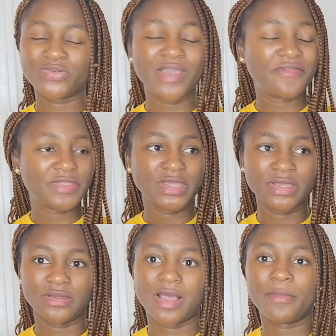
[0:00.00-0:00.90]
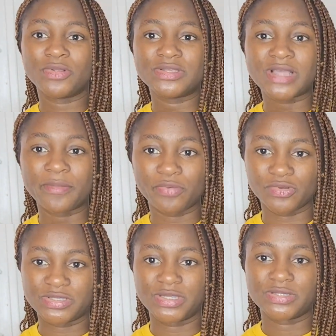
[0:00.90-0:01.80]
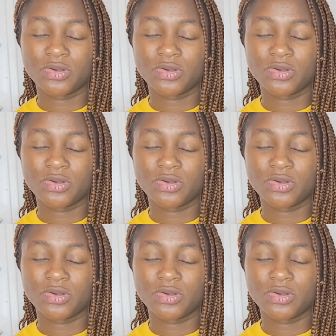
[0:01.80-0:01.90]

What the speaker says: So everything about this process,